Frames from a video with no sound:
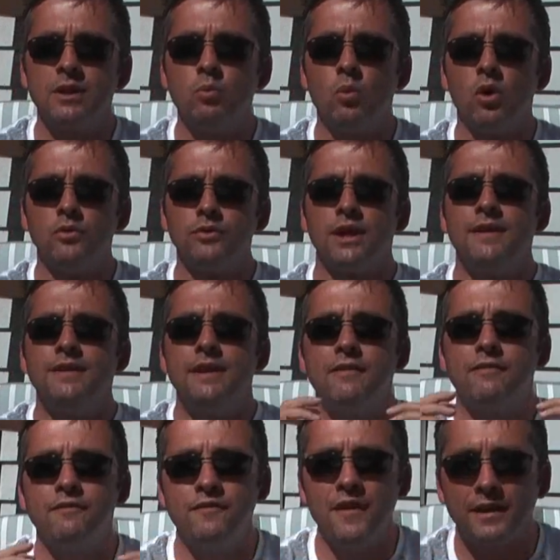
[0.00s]
they want and the
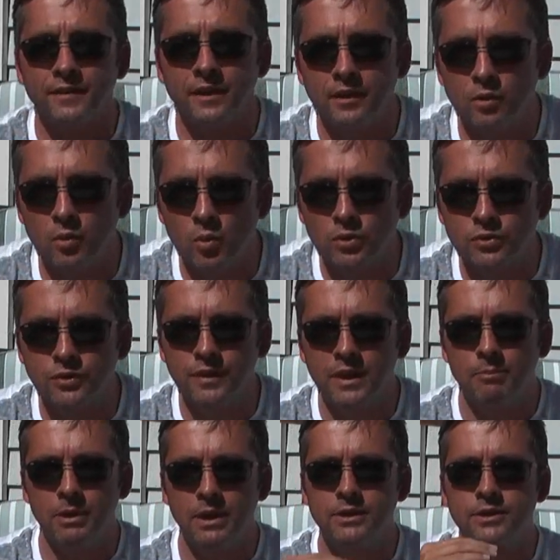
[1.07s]
effect that they want on
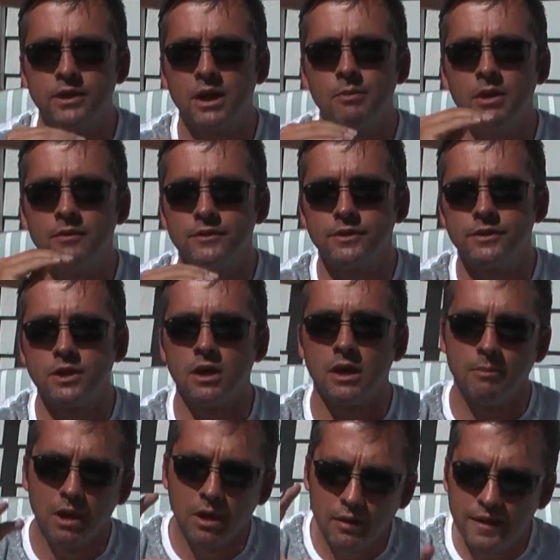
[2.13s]
their beer time after
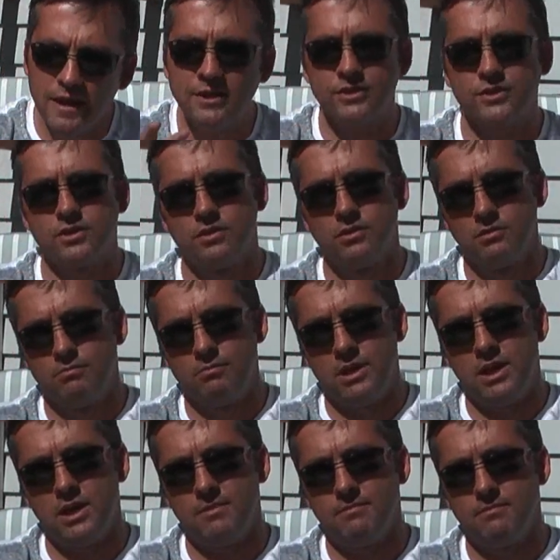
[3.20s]
time. This
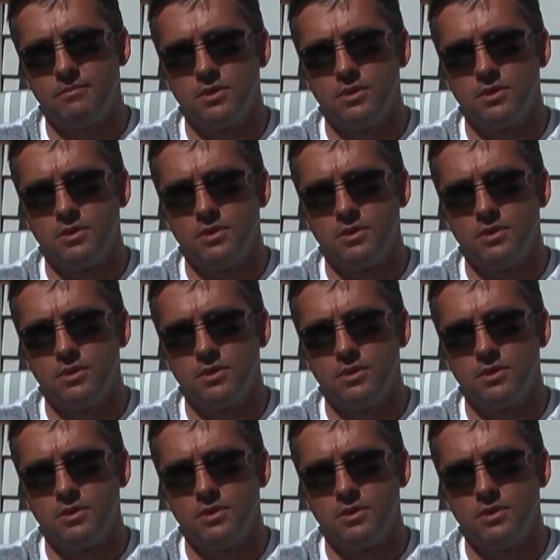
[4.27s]
beer,